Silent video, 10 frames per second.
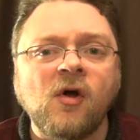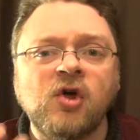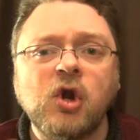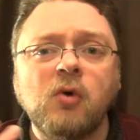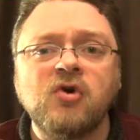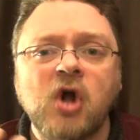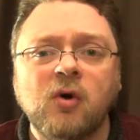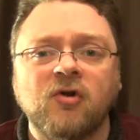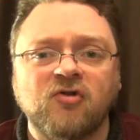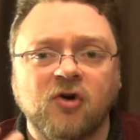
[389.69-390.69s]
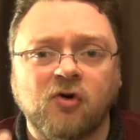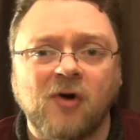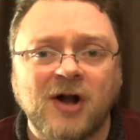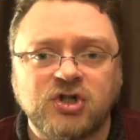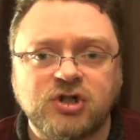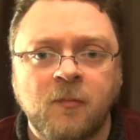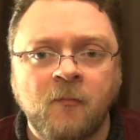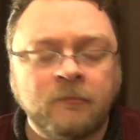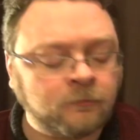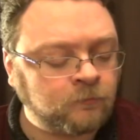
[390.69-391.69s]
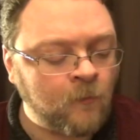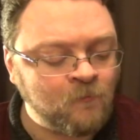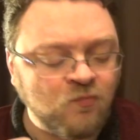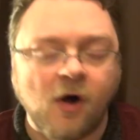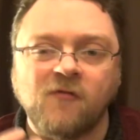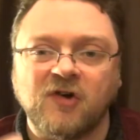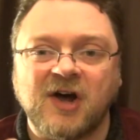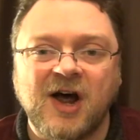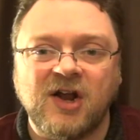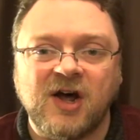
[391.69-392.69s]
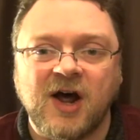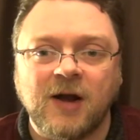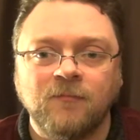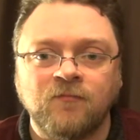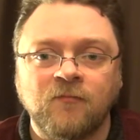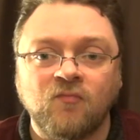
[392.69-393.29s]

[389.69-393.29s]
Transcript: You don't notice the crunch of the candy cane